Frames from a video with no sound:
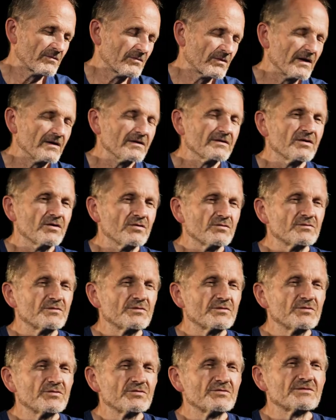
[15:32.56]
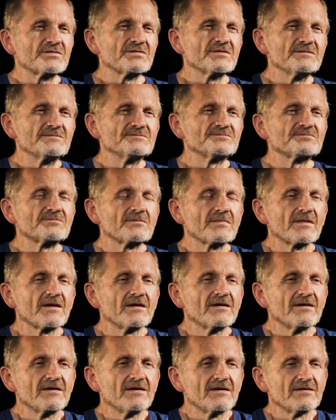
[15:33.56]
well-known fruit,
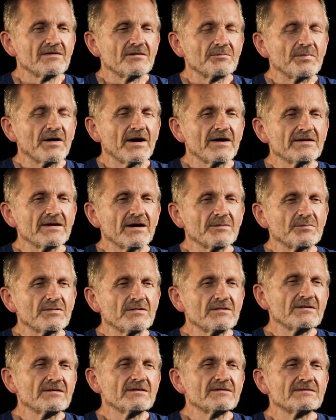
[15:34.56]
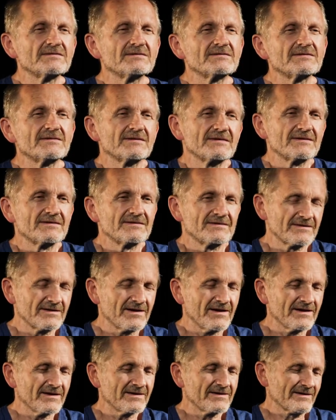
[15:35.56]
the pineapple,
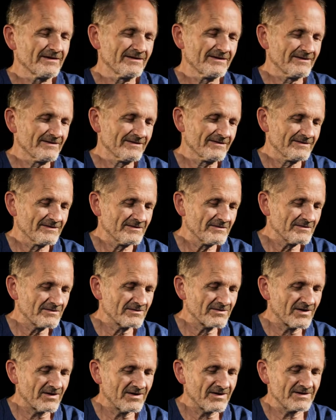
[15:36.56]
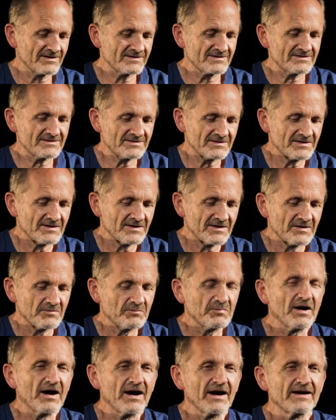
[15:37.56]
like a large
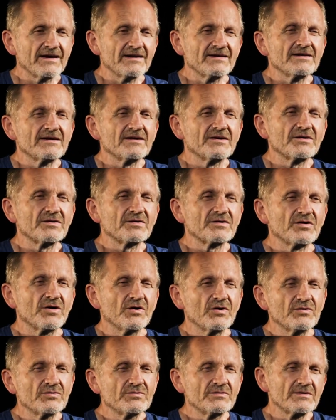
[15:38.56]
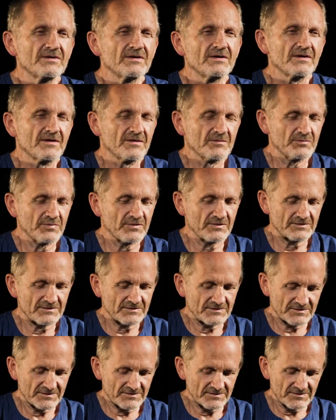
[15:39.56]
pine cone,
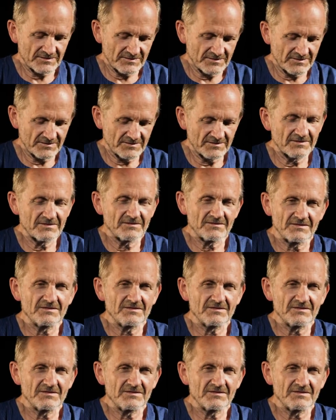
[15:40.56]
but a